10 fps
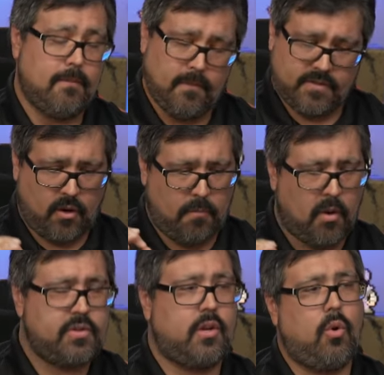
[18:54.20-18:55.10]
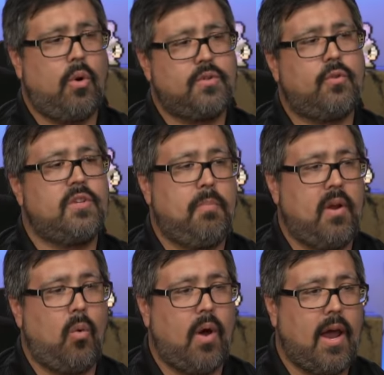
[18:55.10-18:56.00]
So multi-core has always been a
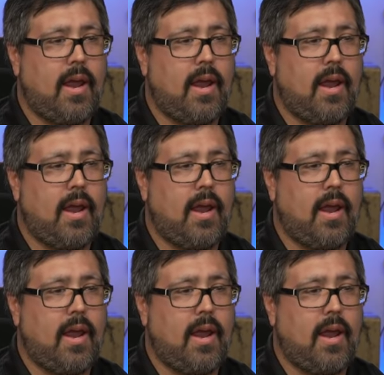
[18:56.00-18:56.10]
way.